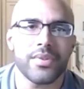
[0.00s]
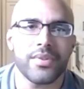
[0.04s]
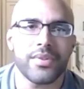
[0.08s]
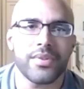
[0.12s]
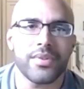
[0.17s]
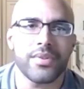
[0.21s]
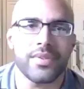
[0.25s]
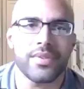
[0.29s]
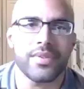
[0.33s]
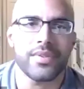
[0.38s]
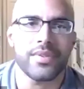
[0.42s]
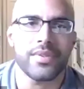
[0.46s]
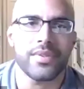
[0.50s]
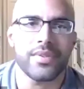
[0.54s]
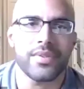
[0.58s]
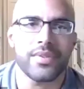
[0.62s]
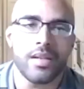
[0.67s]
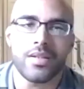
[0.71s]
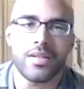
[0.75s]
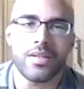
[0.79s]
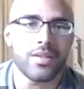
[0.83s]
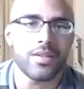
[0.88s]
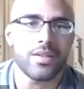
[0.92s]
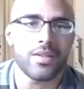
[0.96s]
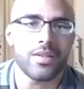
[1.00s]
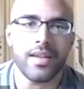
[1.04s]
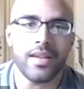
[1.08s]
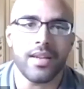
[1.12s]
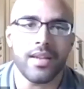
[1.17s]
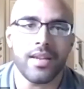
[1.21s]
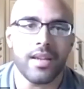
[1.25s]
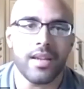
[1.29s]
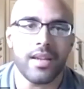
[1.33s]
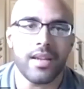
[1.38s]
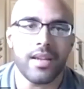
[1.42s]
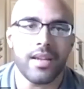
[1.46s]
So it's just
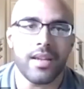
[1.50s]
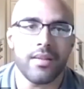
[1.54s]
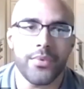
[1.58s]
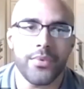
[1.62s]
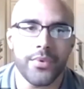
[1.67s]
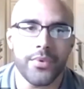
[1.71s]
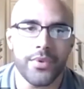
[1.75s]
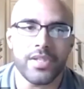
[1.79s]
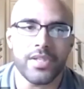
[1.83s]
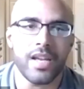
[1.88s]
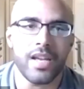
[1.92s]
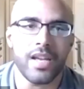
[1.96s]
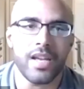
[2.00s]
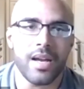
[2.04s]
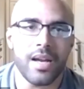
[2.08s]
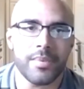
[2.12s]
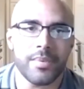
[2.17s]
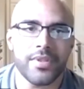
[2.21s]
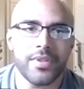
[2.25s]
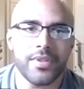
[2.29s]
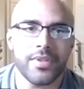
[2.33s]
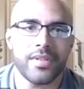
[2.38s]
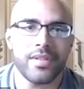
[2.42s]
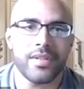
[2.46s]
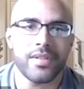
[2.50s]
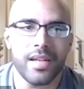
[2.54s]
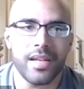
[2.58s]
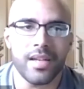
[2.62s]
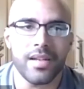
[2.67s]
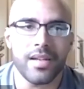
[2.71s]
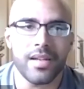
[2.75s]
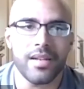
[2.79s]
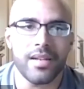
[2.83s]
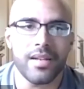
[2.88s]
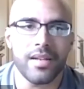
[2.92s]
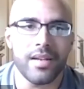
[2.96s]
taking it through the steps,
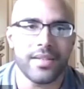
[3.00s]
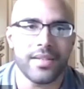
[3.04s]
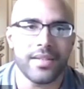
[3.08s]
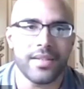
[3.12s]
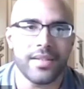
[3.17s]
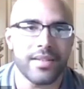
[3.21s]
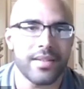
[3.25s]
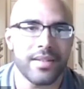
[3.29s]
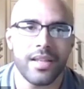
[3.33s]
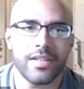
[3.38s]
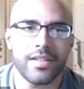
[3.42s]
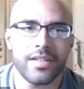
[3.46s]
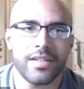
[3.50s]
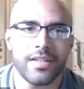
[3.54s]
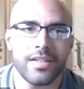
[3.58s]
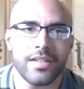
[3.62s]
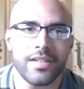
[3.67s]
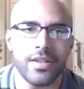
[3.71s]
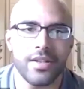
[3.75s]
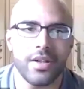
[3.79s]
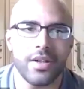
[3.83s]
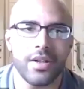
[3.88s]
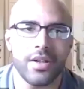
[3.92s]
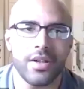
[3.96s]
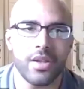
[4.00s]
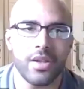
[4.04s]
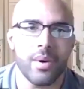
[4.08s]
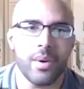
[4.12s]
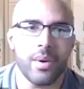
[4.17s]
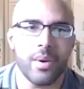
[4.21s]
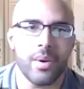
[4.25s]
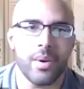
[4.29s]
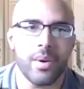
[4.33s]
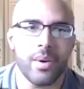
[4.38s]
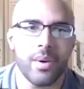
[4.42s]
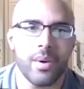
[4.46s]
and that's the only way we found
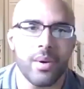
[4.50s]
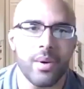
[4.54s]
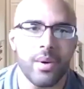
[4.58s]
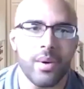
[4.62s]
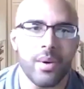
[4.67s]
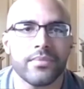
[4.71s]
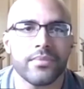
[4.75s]
to do it.